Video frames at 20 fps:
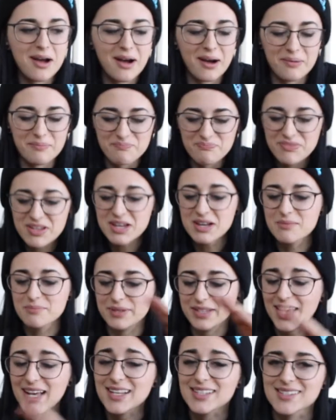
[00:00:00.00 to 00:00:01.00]
um,
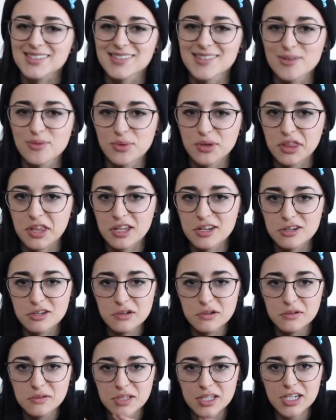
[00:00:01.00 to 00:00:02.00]
but yes, with a
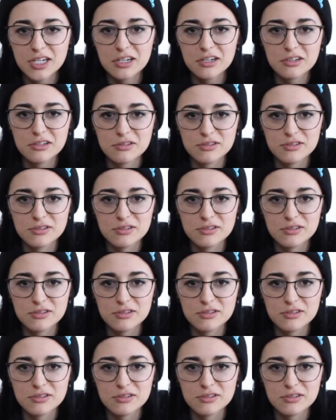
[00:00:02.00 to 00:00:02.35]
new year,